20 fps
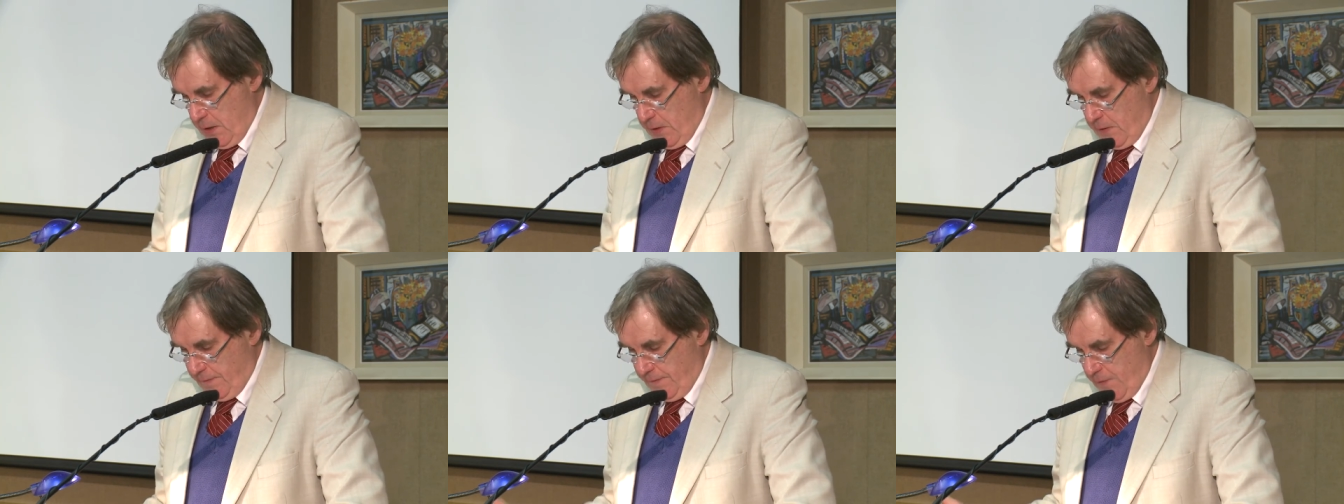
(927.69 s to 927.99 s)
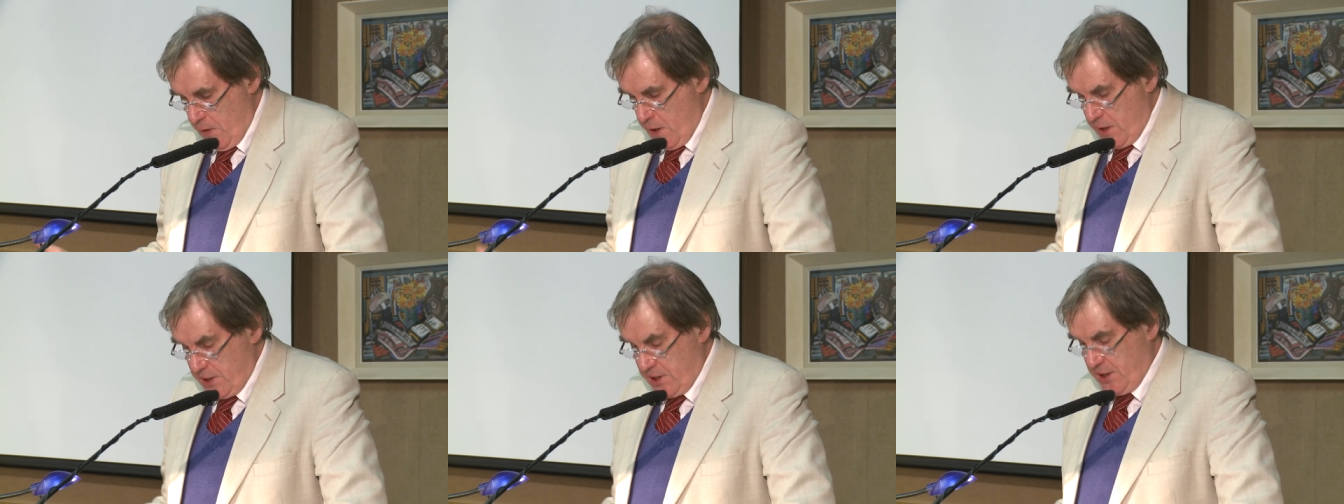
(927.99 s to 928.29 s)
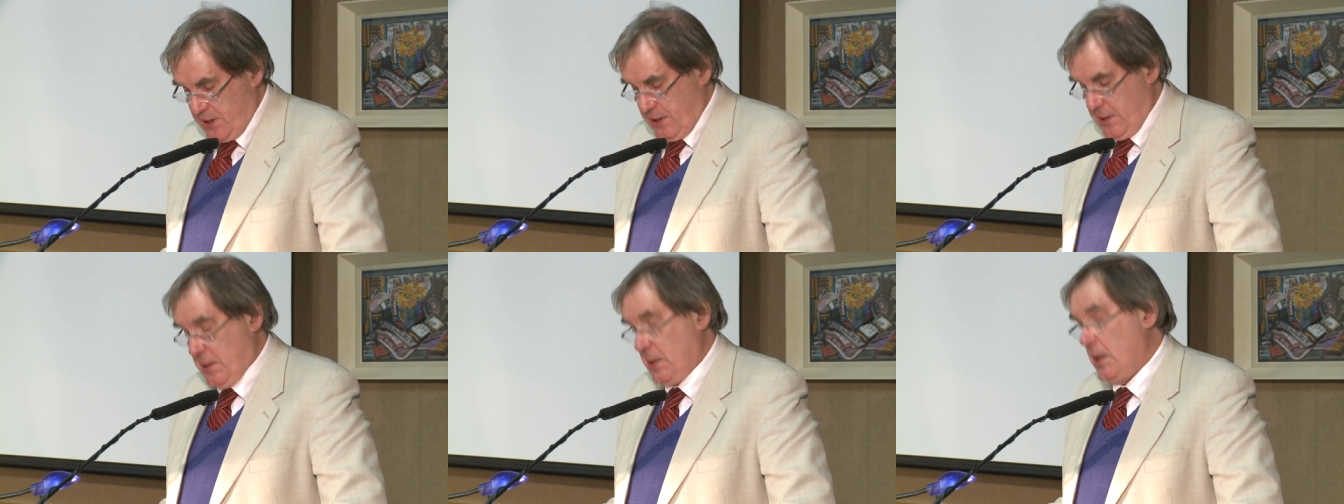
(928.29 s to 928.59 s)
The
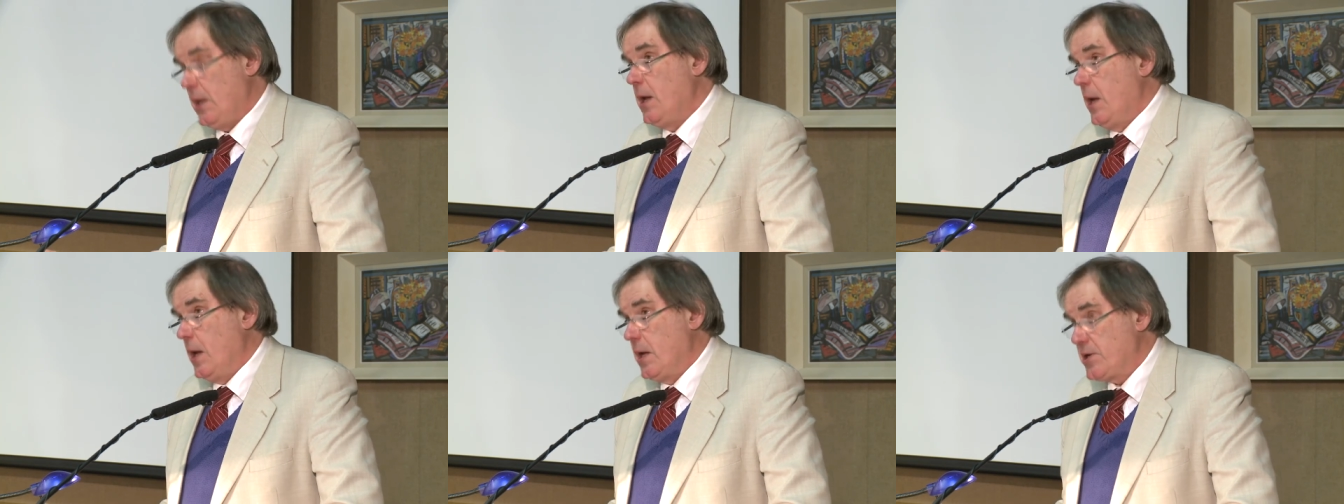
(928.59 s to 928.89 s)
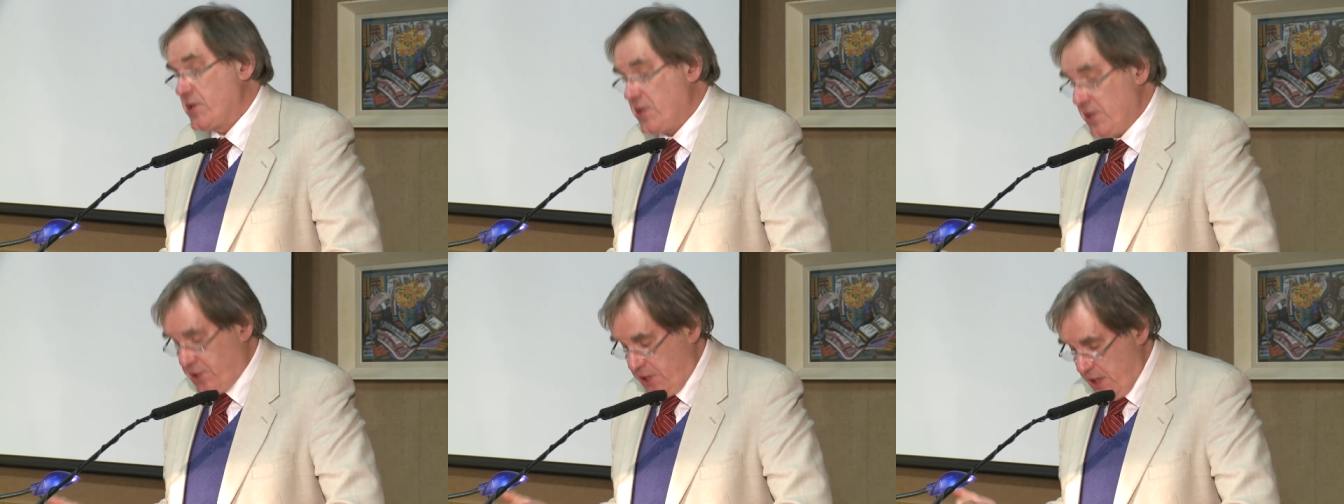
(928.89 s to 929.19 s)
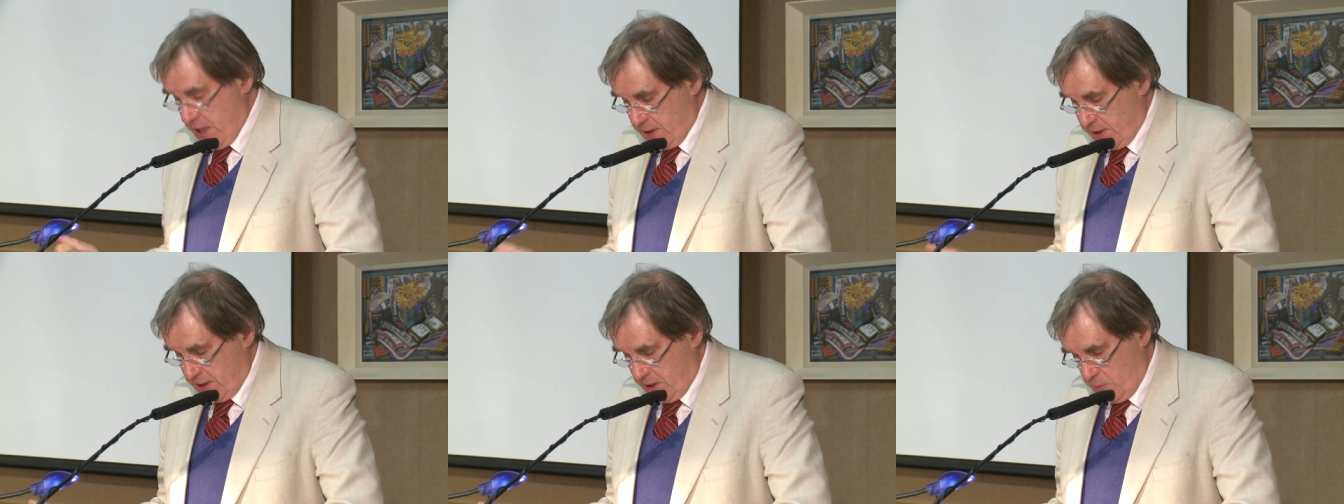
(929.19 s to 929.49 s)
first
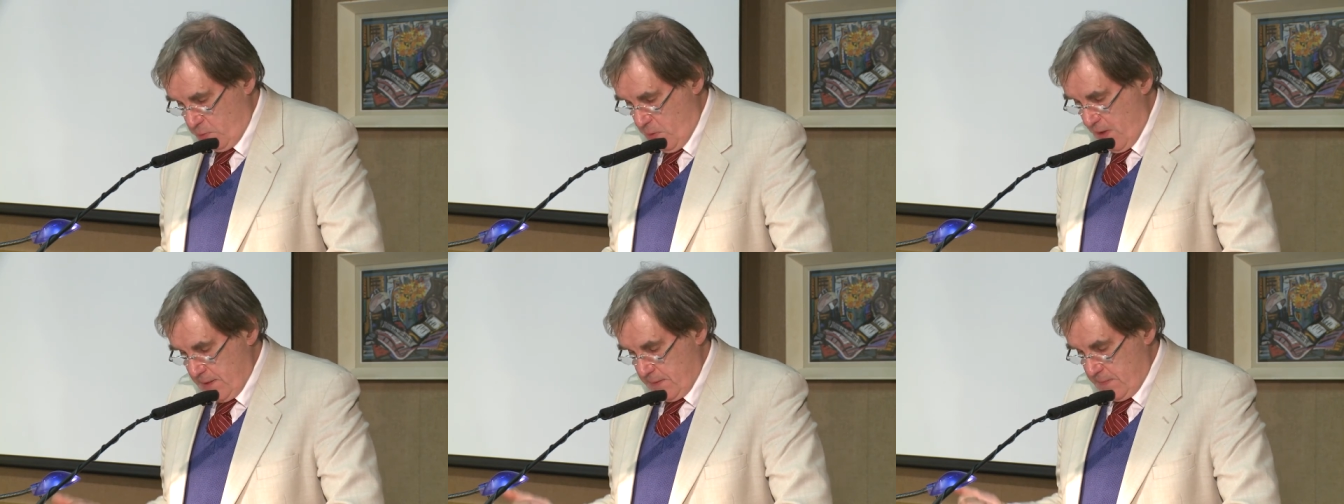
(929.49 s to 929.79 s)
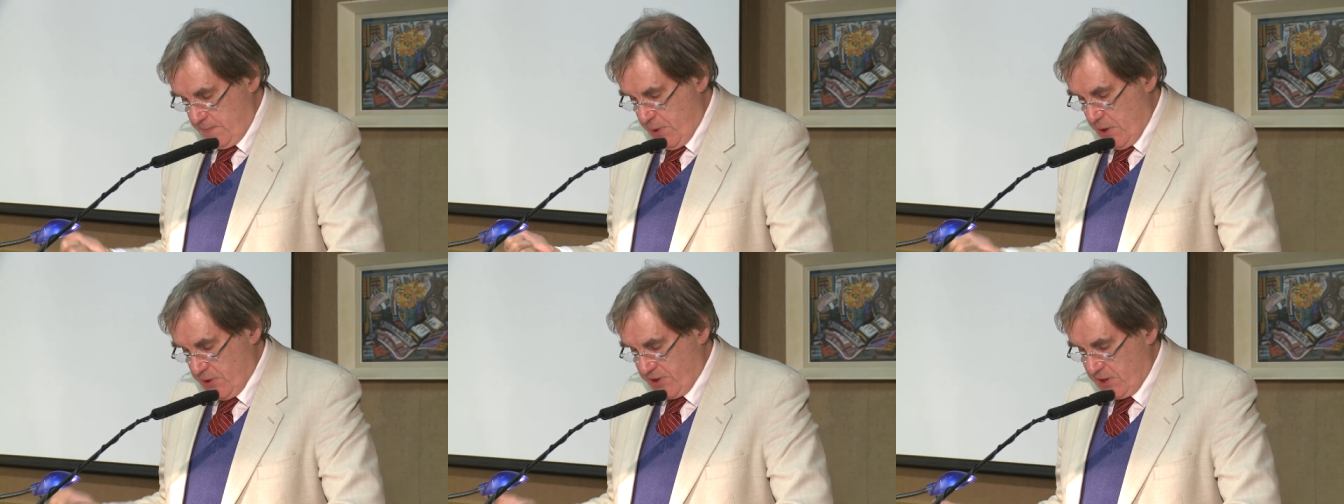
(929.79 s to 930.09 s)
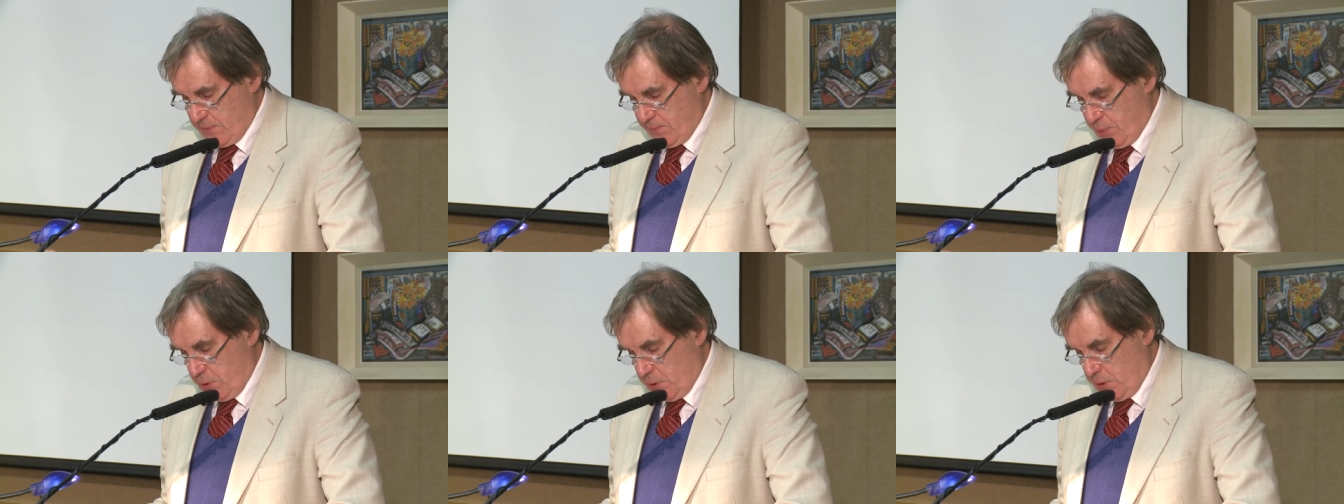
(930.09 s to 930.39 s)
suggests one
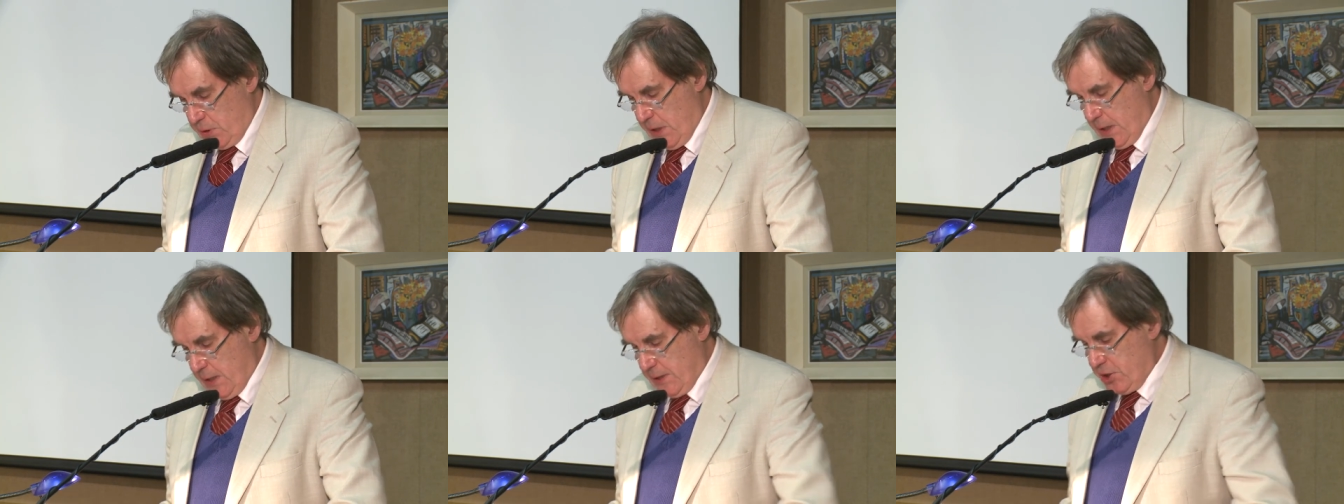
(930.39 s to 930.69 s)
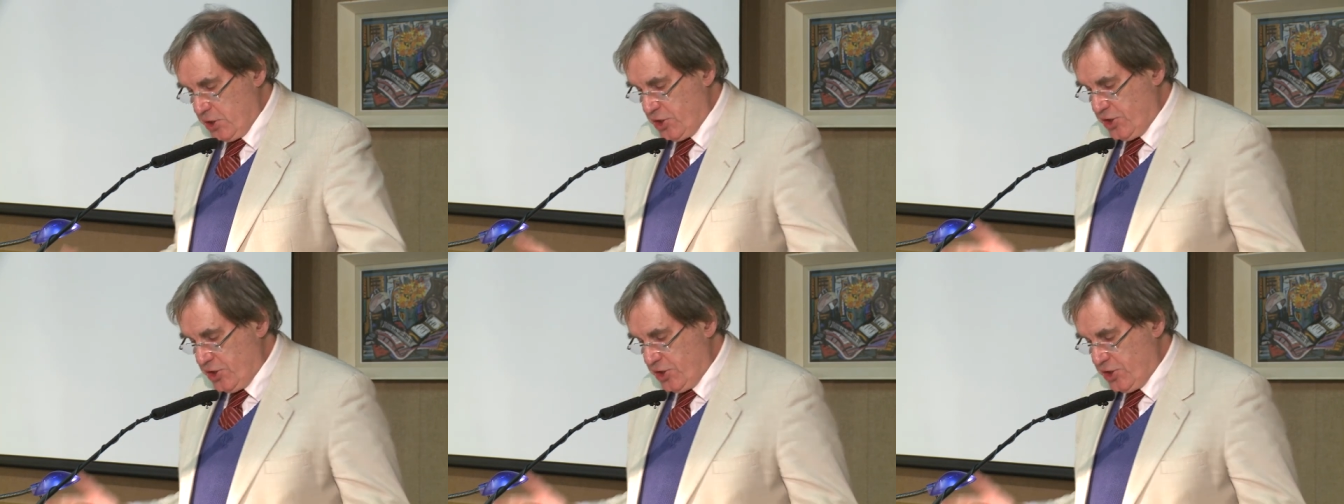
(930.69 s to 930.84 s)
possible